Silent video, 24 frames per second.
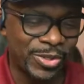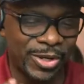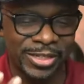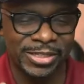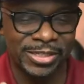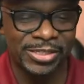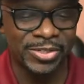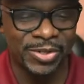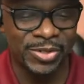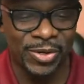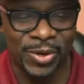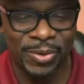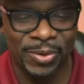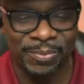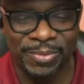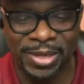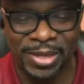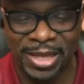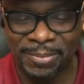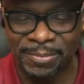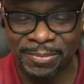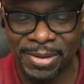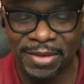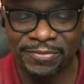So let's
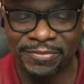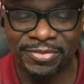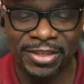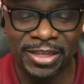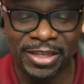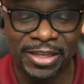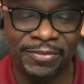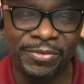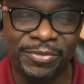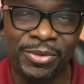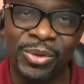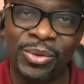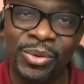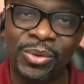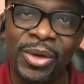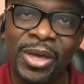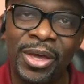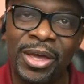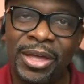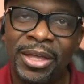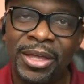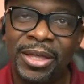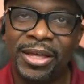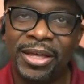talk, man. I'm going to have to give you